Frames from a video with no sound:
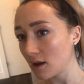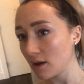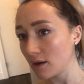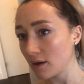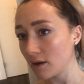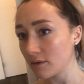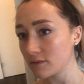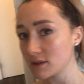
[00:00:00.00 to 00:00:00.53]

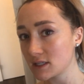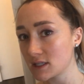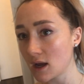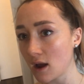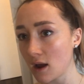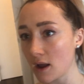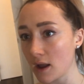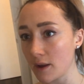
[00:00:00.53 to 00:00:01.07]
of the
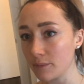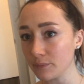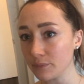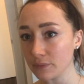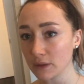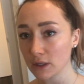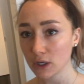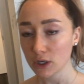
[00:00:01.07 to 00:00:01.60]
time
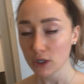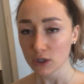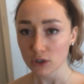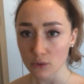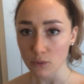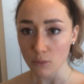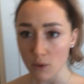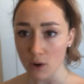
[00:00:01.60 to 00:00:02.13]
you'll
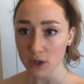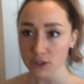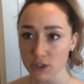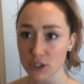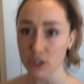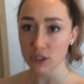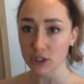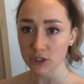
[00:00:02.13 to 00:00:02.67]
want
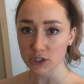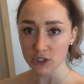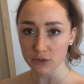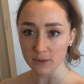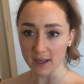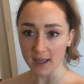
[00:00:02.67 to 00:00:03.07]
to do it,